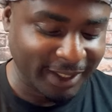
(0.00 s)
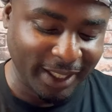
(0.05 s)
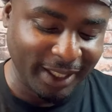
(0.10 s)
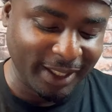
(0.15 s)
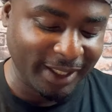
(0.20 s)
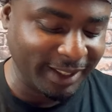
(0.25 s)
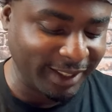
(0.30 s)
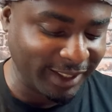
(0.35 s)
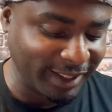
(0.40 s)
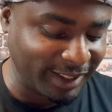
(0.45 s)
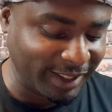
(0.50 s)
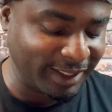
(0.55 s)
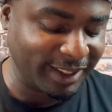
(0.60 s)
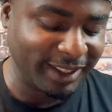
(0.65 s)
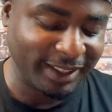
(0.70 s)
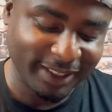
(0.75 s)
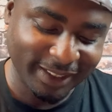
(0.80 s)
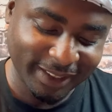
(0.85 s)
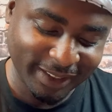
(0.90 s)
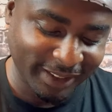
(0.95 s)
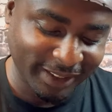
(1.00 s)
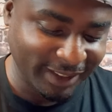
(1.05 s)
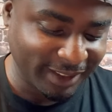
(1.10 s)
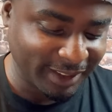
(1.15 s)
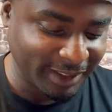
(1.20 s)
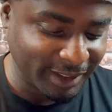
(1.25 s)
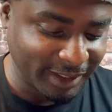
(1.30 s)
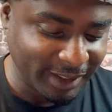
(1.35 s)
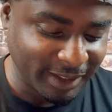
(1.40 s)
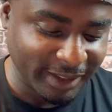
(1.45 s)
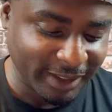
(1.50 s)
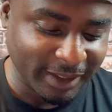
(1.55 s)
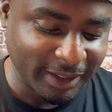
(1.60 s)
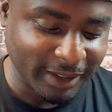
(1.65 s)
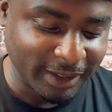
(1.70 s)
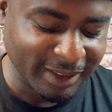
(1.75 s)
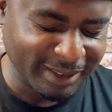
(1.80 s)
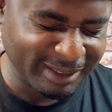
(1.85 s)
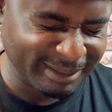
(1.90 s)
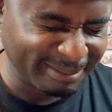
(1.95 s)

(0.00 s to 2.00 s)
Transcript: But you collaborated it.